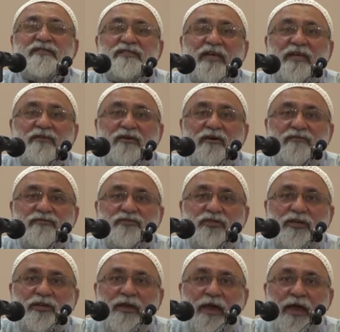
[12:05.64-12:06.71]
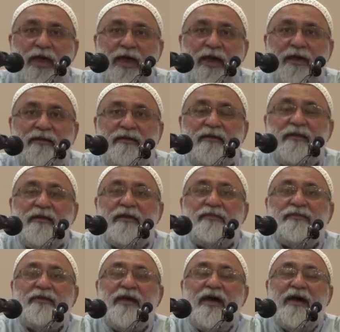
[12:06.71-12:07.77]
the state of jihad.
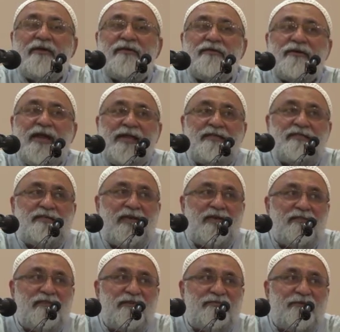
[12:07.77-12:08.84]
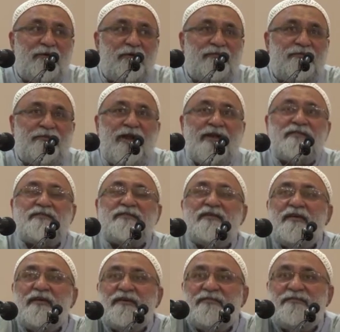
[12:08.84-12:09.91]
They are right in the forefront
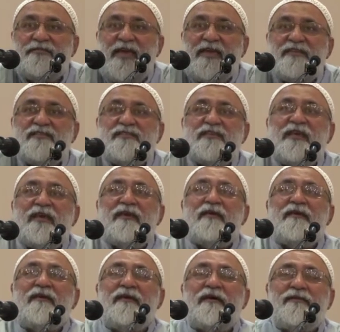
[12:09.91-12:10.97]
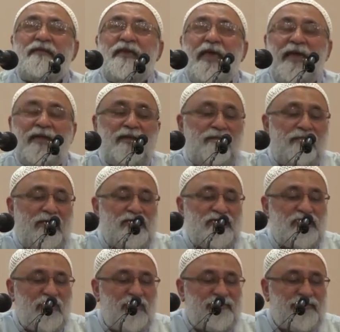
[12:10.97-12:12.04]
facing the
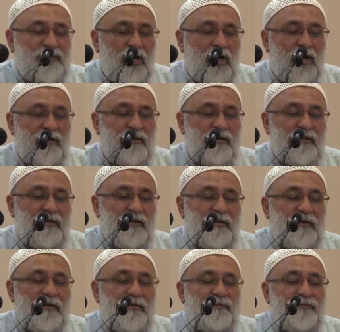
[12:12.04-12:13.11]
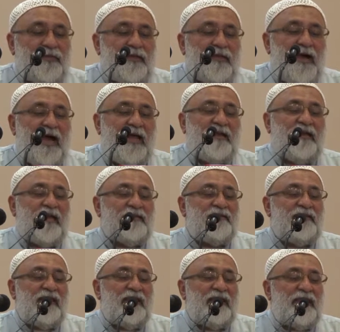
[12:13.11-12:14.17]
enemies of God.
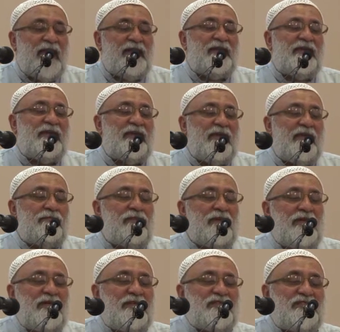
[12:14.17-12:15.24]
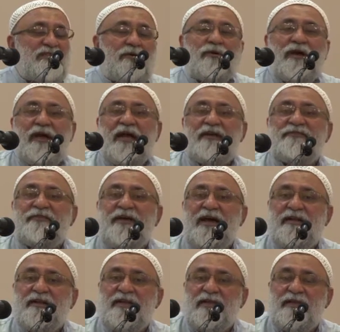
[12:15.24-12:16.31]
Alladhi yali iblis wa
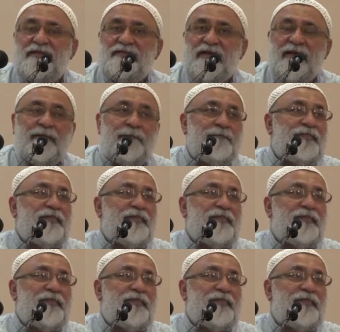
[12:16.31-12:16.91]
afarita,